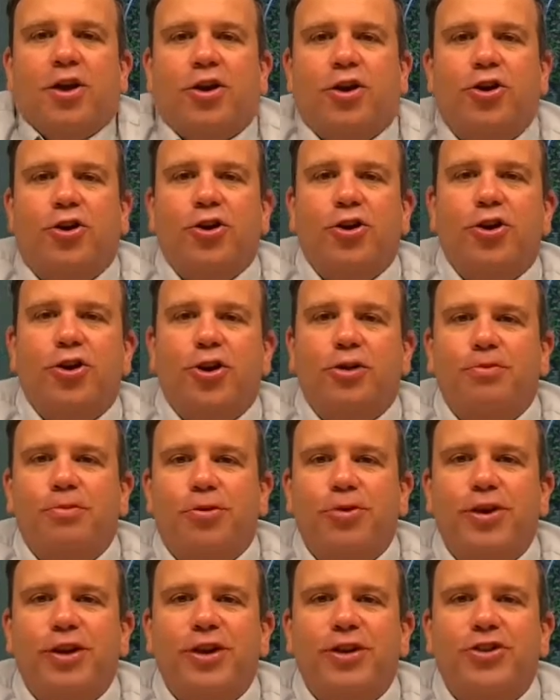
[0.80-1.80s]
Good
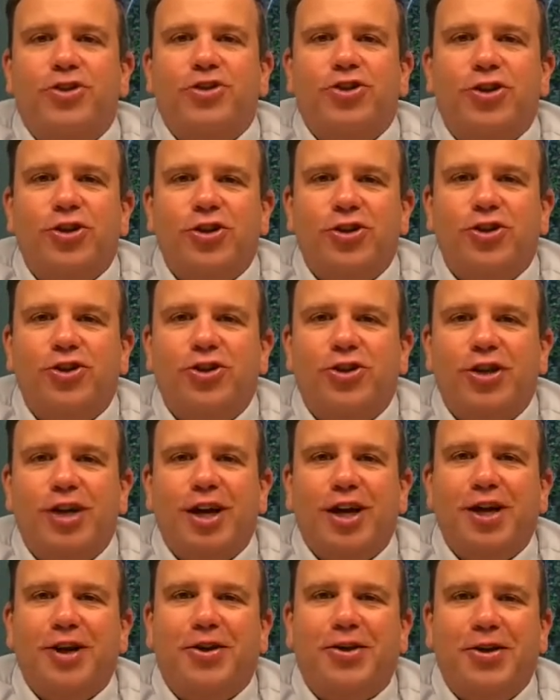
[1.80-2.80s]
morning, church.
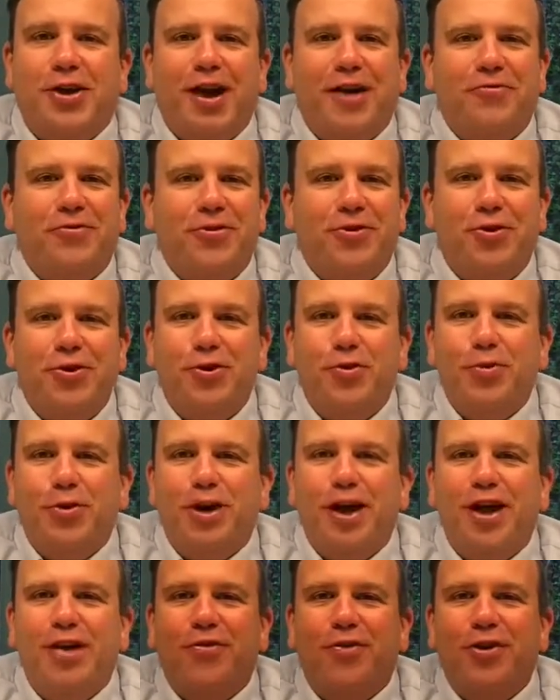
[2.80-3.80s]
Good afternoon,
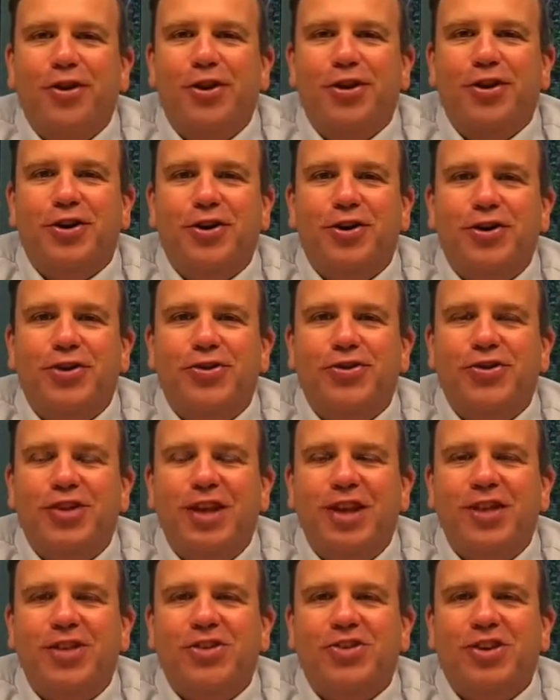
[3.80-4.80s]
whenever you're
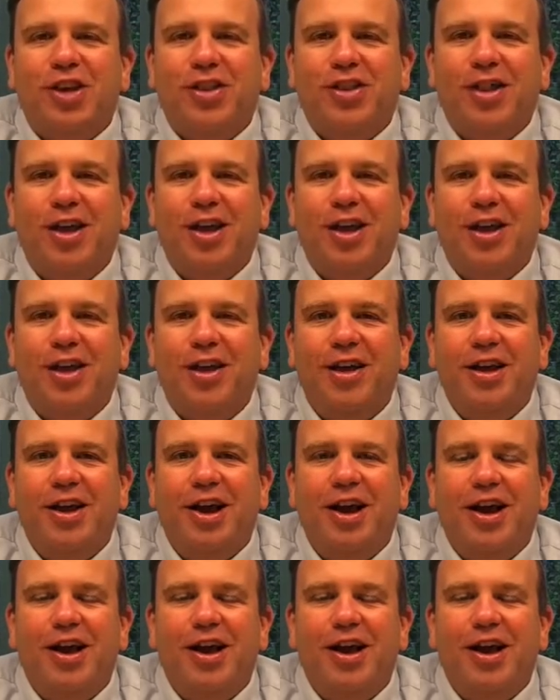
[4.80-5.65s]
seeing this online.